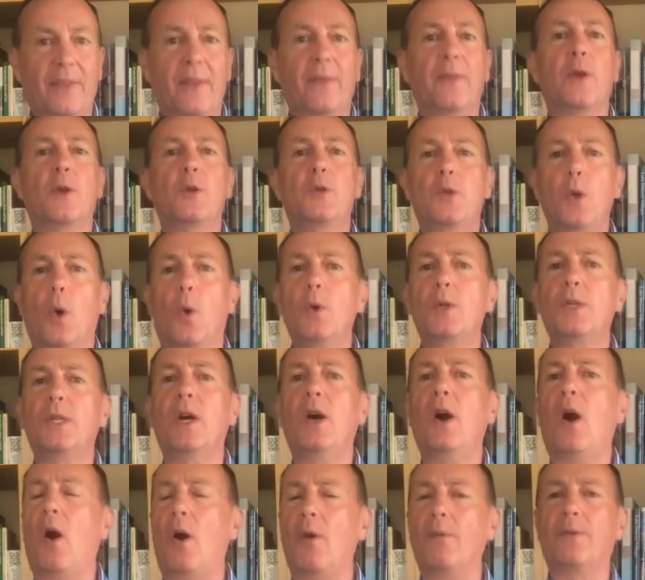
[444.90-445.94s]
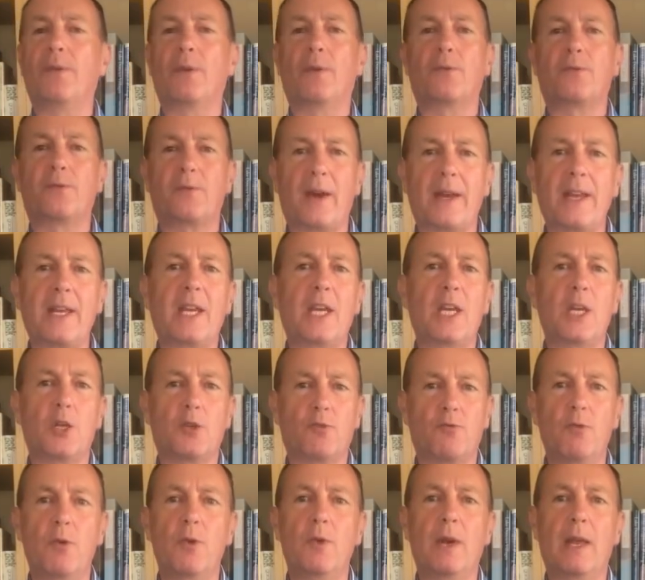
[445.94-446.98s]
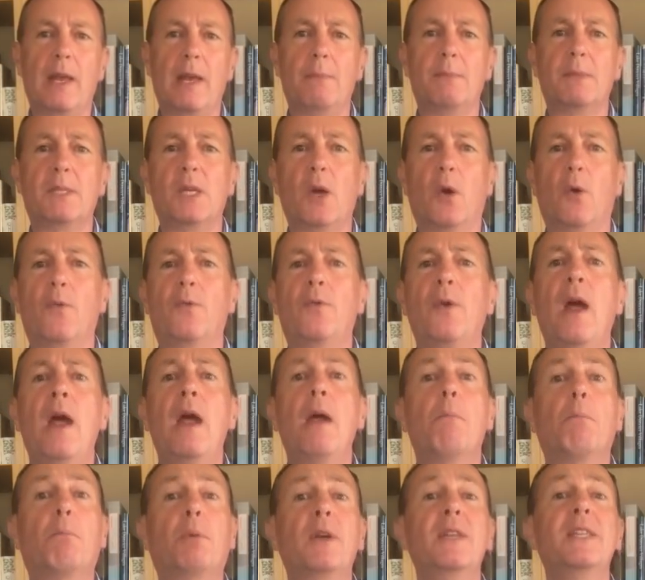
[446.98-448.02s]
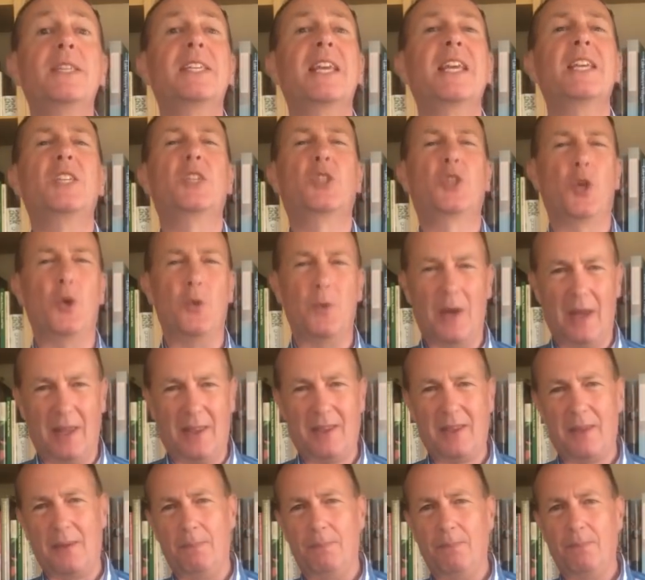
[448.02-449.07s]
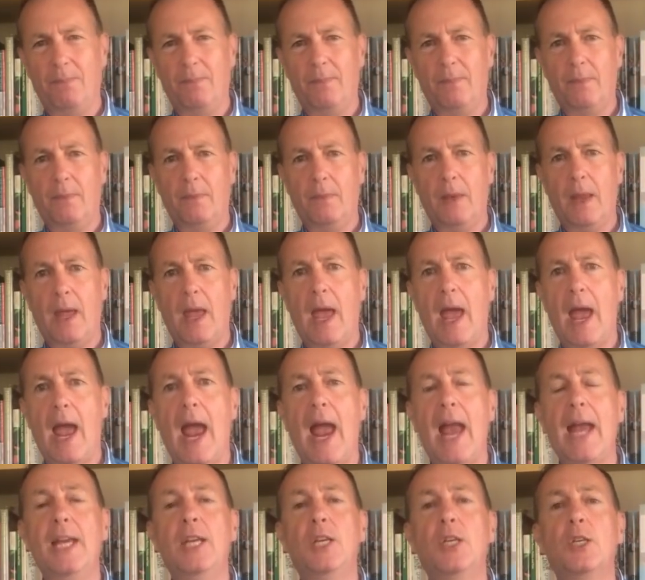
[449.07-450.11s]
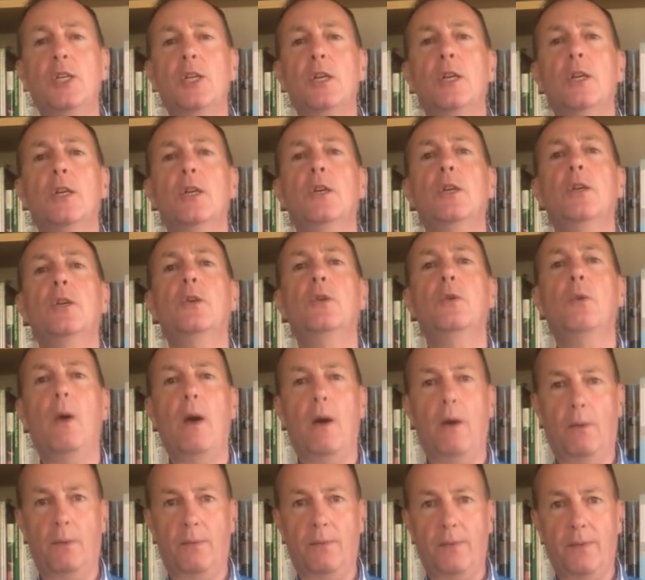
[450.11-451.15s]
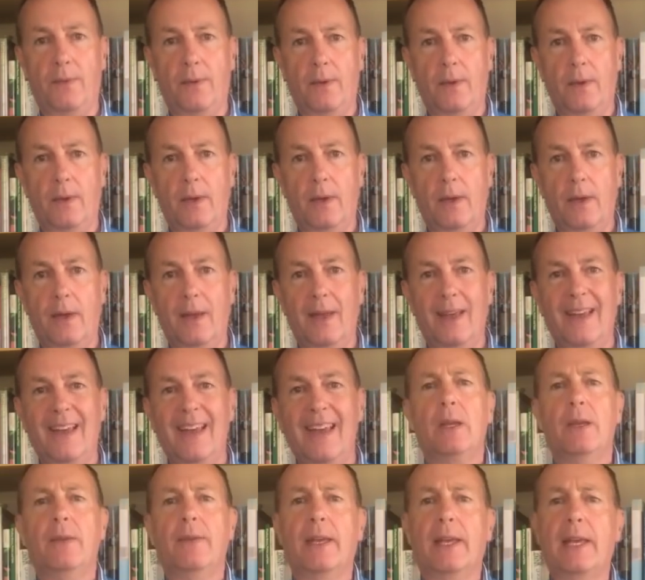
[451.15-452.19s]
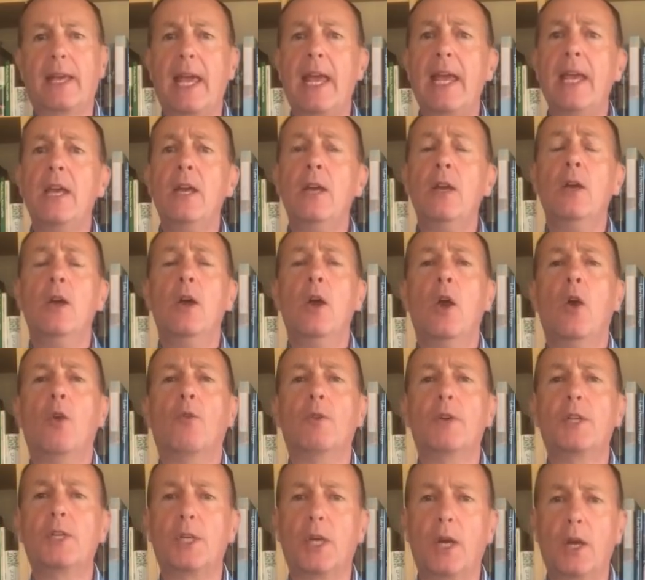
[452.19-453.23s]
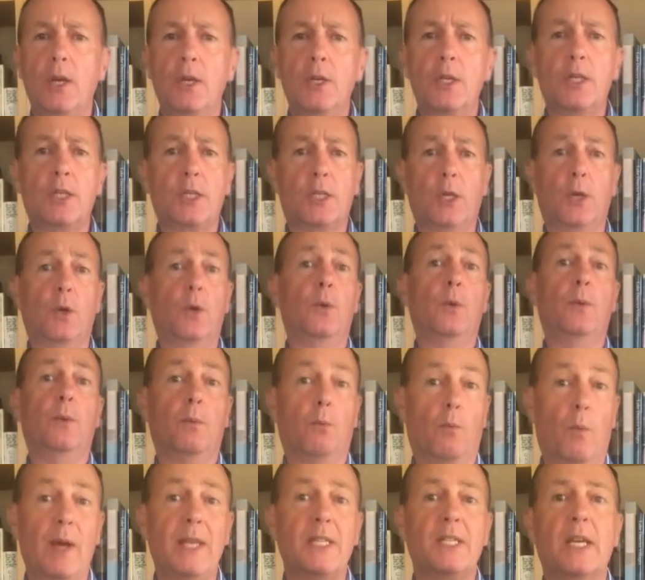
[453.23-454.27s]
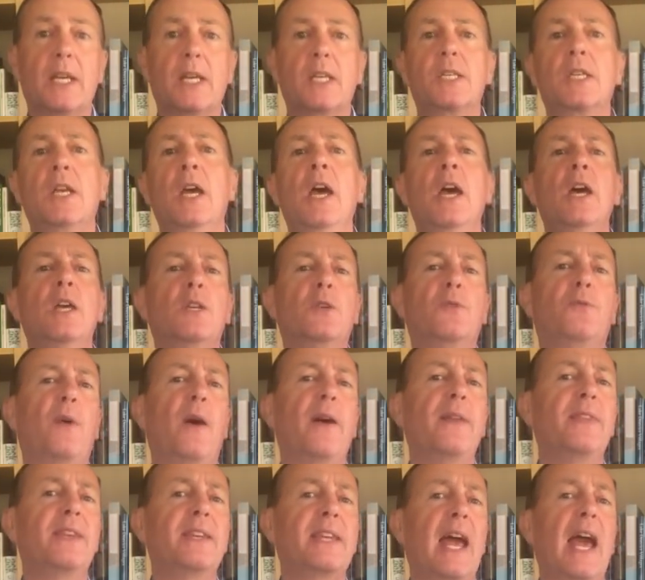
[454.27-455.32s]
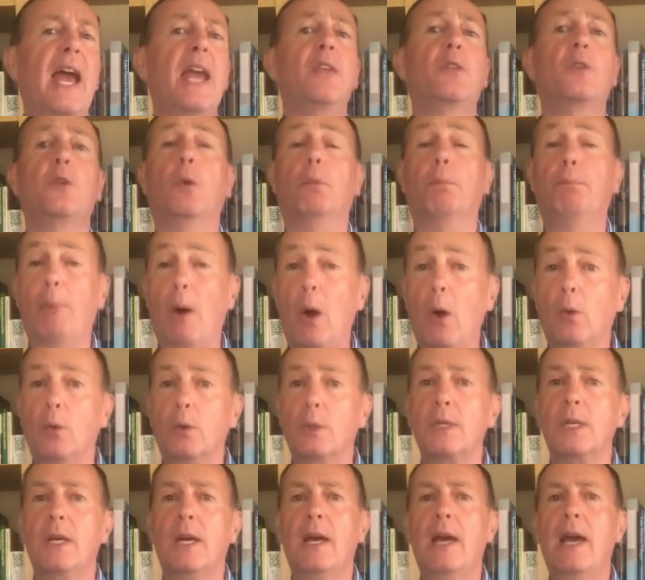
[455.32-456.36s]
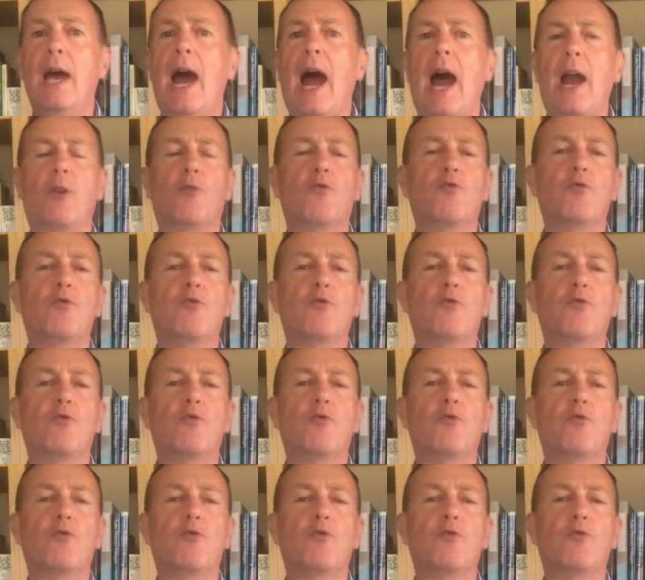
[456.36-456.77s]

than the daughter of the Frankish ruler himself, Princess Judith, aged 12. The king returned to Wessex to find that Aethelbald had